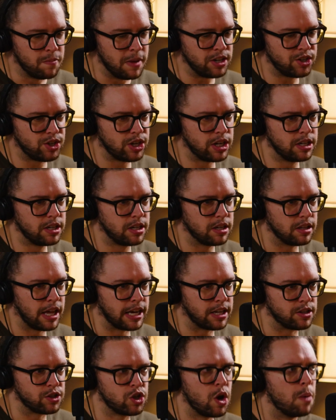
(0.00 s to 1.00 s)
mentioned
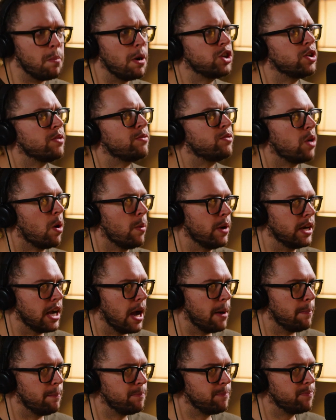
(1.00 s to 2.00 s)
like so much of growing
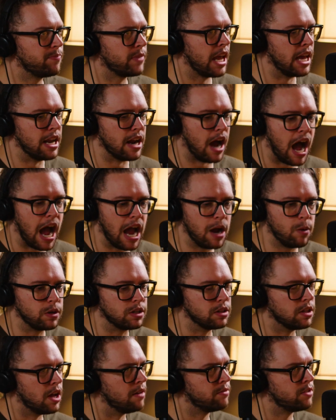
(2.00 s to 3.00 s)
up, and I
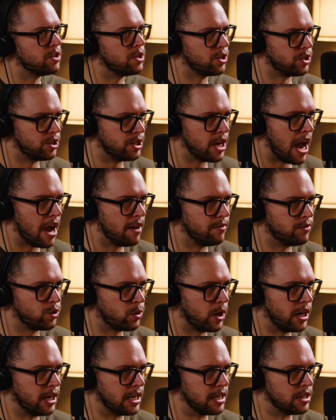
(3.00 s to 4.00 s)
would love to just dive
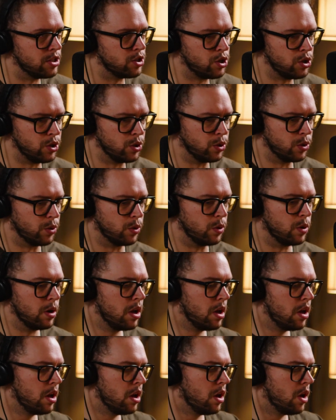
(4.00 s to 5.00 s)
straight into
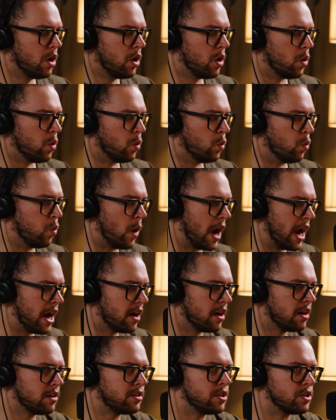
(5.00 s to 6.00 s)

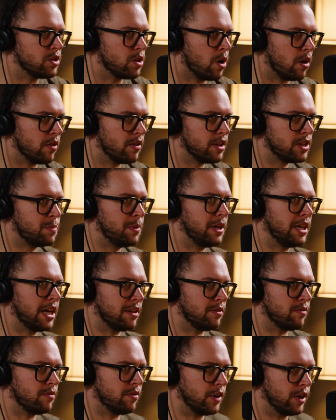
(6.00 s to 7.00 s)
where does all this
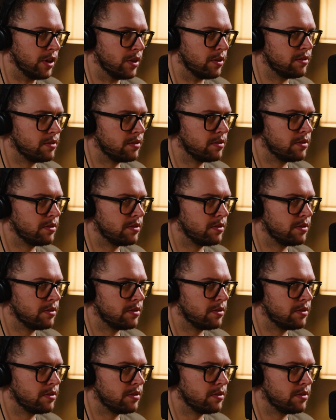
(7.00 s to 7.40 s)
begin for you?